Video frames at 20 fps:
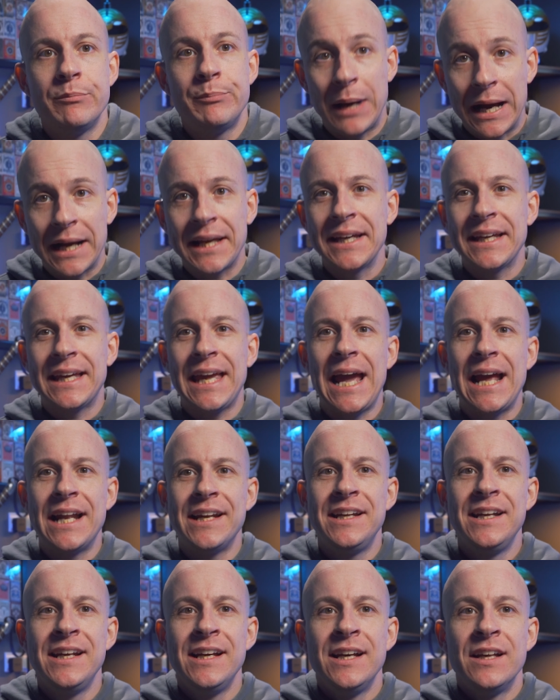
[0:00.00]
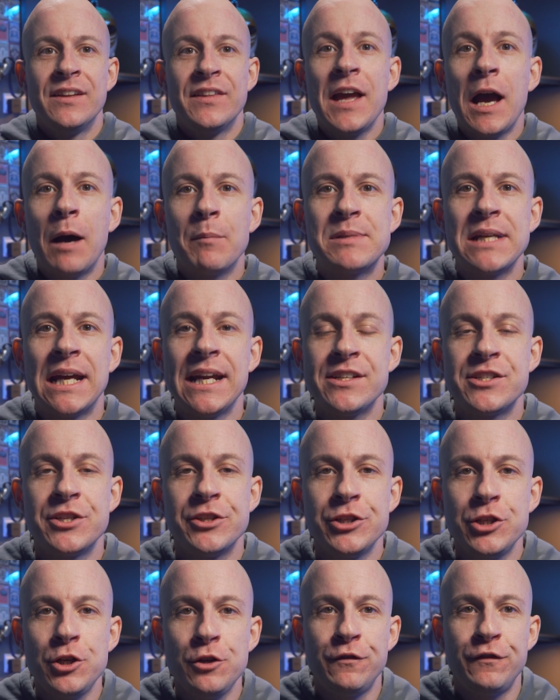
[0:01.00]
back again, the update to
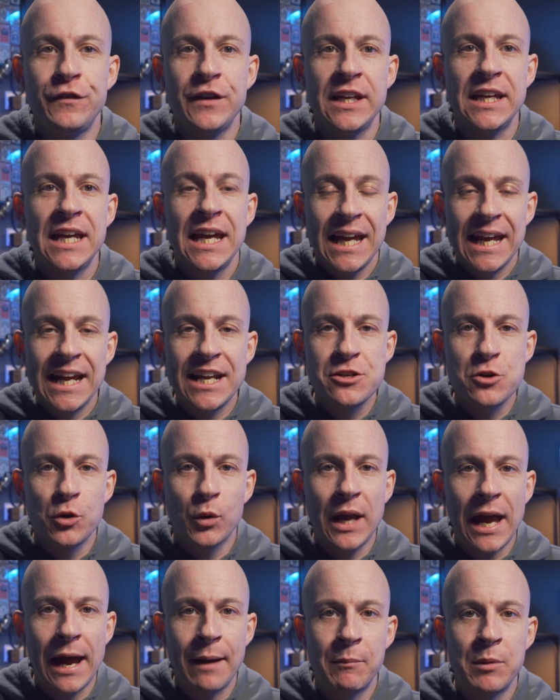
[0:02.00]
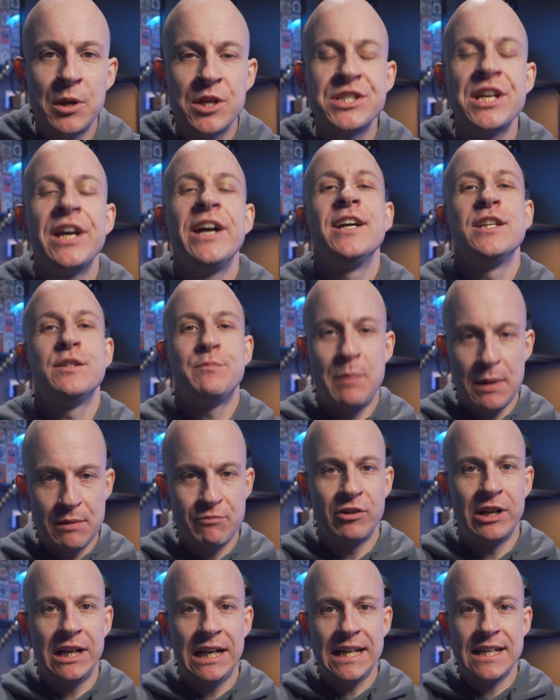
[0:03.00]
the Eufy indoor cameras has been
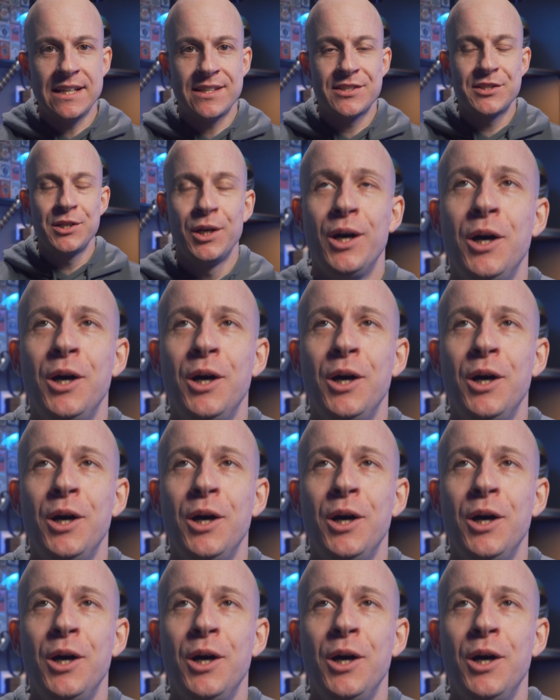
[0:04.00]
released.